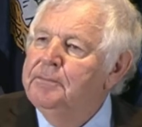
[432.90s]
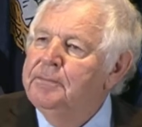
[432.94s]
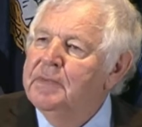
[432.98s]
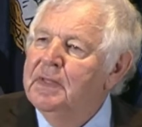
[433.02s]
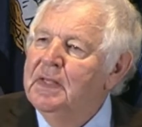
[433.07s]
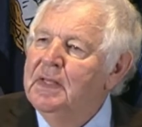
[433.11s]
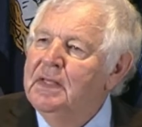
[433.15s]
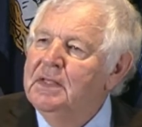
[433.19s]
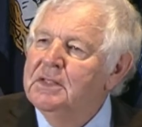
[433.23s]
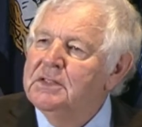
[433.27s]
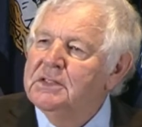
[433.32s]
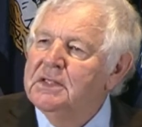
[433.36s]

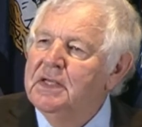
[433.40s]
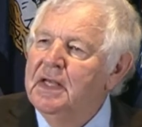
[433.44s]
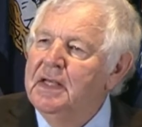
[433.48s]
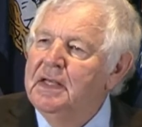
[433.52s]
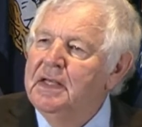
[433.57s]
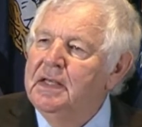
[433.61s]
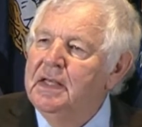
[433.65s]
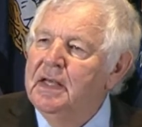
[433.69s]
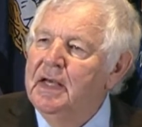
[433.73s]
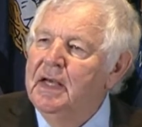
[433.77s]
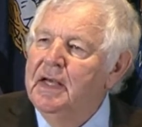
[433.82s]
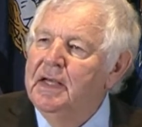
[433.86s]
He said,
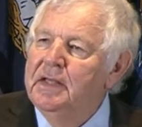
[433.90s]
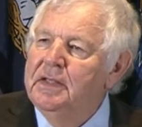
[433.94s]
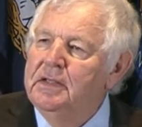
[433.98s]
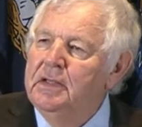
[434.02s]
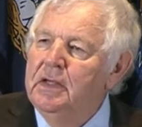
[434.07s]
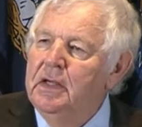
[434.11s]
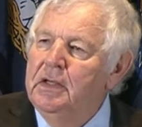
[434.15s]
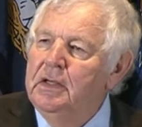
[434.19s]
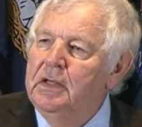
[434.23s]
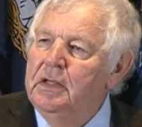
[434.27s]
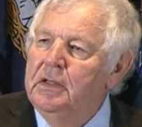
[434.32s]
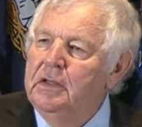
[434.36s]

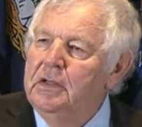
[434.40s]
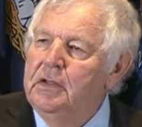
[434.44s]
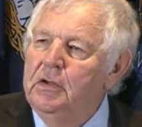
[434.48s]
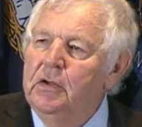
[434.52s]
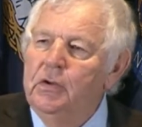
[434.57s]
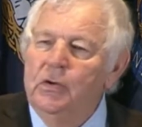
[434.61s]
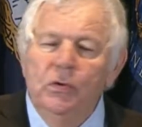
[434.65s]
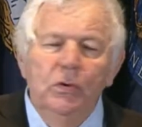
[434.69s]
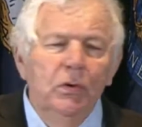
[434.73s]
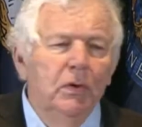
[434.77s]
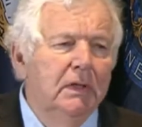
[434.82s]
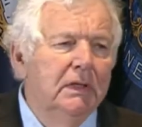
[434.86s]

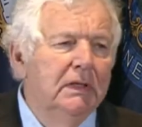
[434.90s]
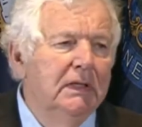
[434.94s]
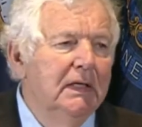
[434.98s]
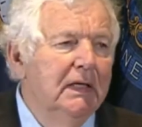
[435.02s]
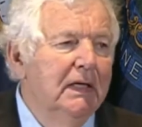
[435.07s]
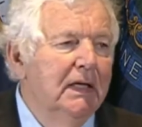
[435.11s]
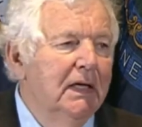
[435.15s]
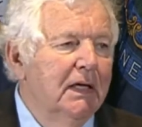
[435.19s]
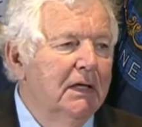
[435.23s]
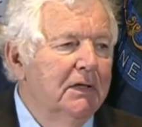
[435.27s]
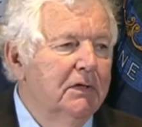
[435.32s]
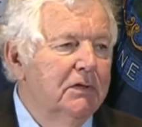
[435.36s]
"You,
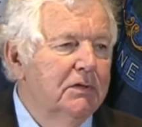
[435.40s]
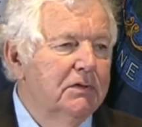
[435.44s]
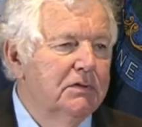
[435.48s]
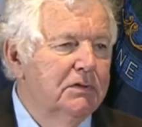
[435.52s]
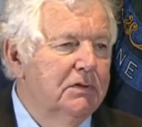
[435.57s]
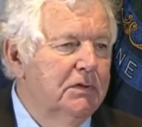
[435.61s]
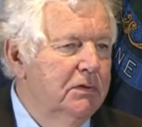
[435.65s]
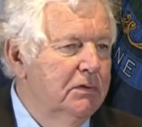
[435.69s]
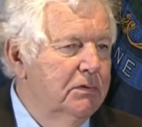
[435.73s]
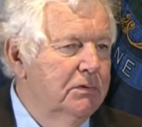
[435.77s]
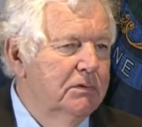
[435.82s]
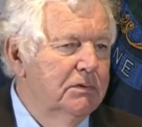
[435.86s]
your
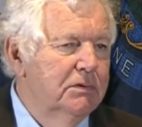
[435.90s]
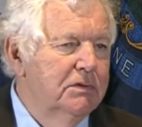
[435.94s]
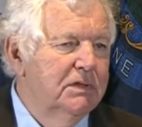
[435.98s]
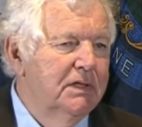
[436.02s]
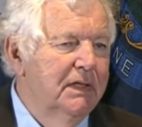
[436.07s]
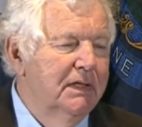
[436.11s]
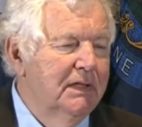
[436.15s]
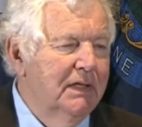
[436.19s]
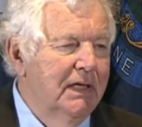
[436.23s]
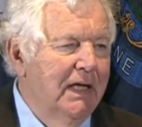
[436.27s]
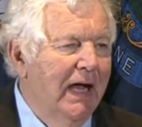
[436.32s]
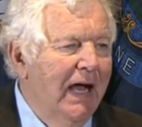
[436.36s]
students,
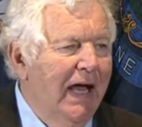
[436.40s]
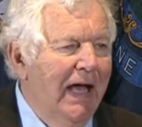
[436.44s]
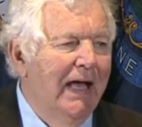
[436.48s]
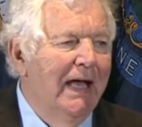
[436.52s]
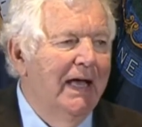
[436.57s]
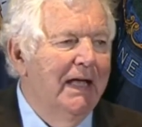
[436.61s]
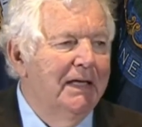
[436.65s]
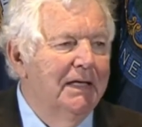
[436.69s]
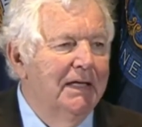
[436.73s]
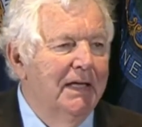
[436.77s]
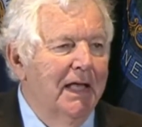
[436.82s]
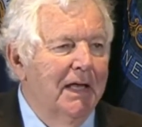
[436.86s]
and
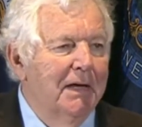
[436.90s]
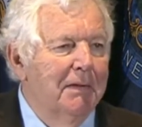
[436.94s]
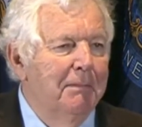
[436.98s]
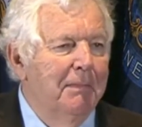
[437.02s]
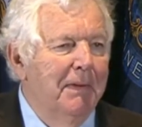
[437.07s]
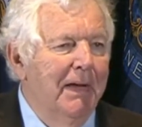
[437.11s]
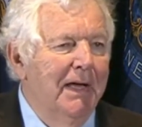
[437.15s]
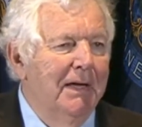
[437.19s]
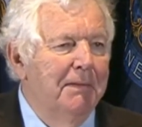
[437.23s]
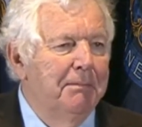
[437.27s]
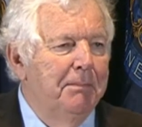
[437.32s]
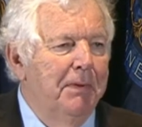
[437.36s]
God, not a
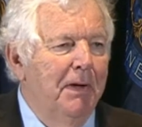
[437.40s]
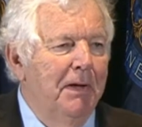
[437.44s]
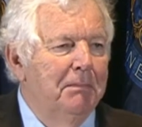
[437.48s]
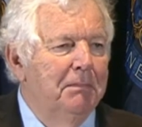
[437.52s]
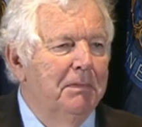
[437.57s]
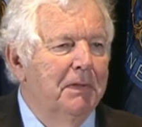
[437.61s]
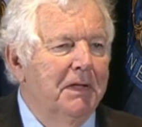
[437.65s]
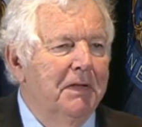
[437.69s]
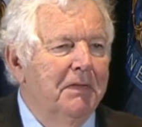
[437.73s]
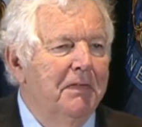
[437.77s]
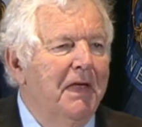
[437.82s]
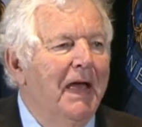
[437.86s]
bad
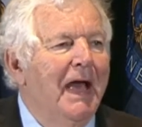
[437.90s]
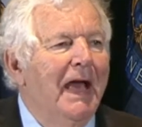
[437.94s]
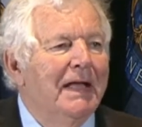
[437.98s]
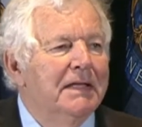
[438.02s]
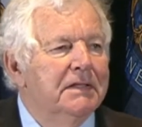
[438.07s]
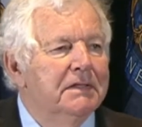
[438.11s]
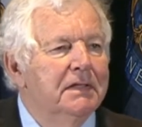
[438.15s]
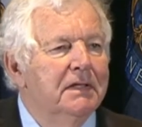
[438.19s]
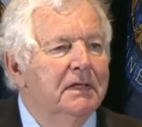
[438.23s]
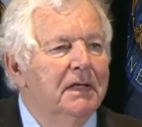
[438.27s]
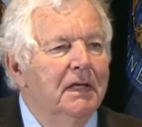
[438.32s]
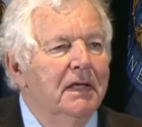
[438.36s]
public
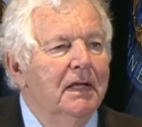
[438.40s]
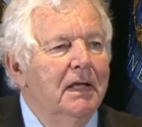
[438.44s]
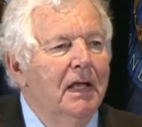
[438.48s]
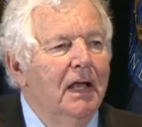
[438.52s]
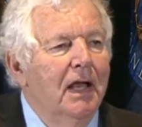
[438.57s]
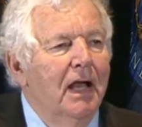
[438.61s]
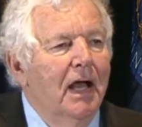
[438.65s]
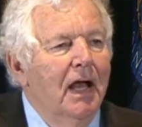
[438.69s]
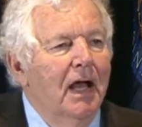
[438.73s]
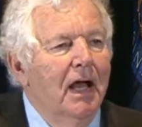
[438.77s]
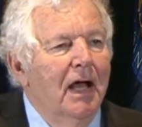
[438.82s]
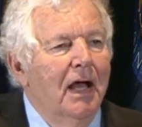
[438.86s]
that."
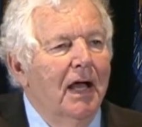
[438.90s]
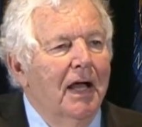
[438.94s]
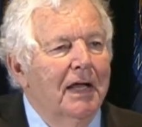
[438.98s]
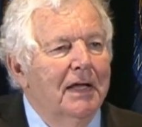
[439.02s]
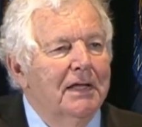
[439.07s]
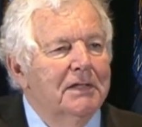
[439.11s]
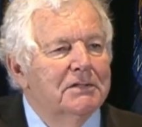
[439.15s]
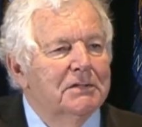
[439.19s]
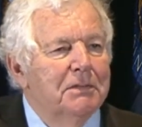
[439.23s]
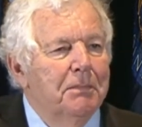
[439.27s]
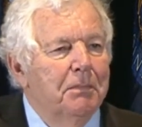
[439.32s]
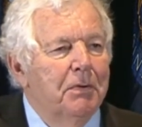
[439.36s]

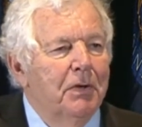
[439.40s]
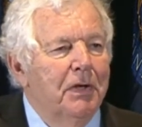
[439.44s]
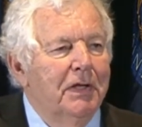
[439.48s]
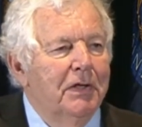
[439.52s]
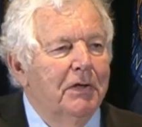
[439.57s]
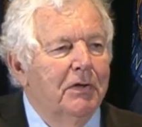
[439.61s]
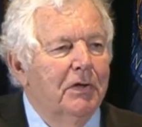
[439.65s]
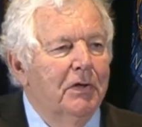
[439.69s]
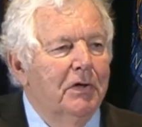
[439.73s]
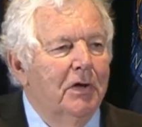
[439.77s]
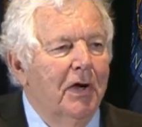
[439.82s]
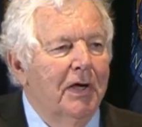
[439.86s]
It's a pretty
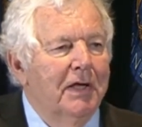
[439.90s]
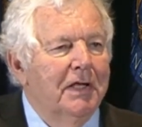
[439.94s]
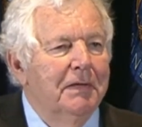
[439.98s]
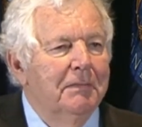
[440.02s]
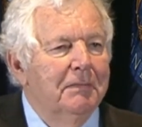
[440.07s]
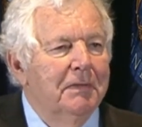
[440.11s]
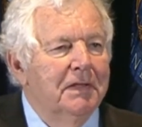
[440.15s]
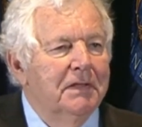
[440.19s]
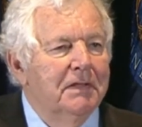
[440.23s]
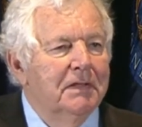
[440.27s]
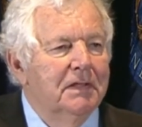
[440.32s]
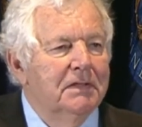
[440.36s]
good
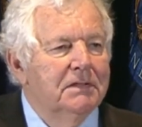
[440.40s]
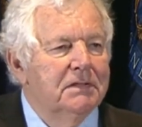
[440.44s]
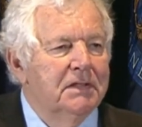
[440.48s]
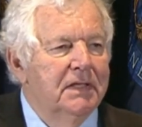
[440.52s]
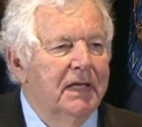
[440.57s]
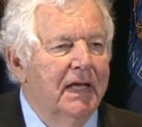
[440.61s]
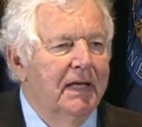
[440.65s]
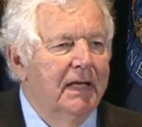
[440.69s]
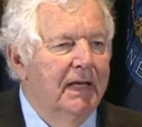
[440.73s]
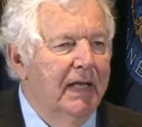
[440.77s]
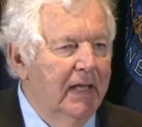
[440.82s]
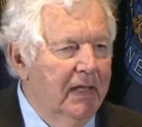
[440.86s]
argument. It's
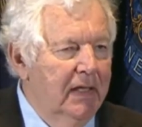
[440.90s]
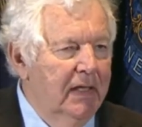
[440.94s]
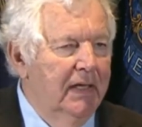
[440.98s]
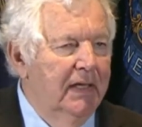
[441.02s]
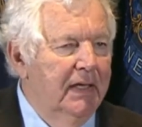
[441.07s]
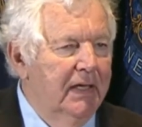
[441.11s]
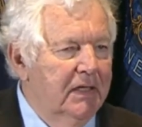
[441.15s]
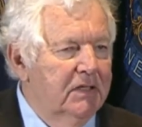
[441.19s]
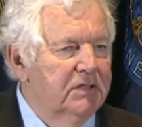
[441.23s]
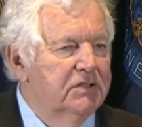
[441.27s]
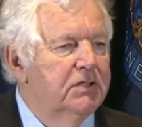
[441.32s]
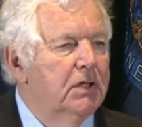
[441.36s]
that
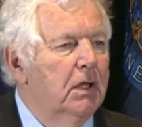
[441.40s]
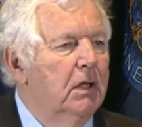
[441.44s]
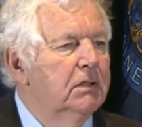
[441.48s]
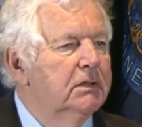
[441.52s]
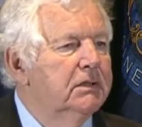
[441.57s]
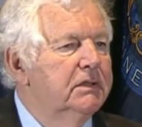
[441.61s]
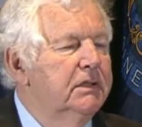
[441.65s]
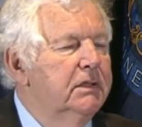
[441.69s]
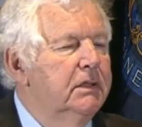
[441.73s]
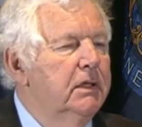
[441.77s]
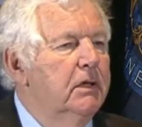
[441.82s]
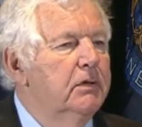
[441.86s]

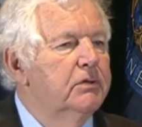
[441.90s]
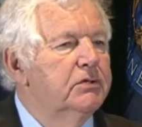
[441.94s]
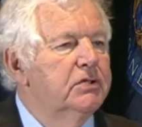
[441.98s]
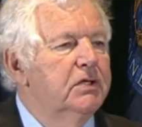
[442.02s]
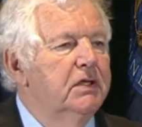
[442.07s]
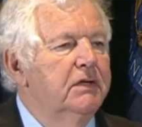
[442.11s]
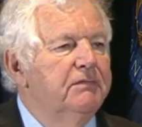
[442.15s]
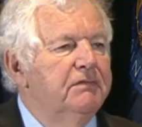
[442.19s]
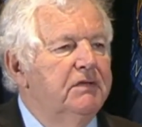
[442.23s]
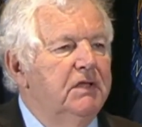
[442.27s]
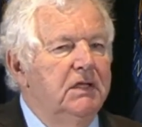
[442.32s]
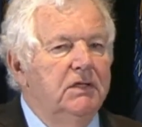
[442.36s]
exalted notion
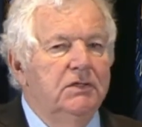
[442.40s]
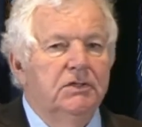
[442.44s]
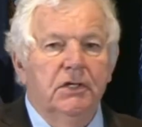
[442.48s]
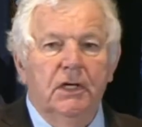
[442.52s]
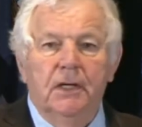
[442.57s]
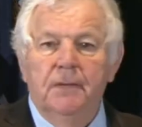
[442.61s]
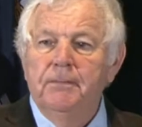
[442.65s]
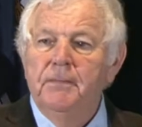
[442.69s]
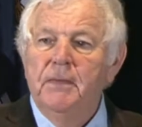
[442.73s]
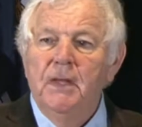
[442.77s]
of teaching.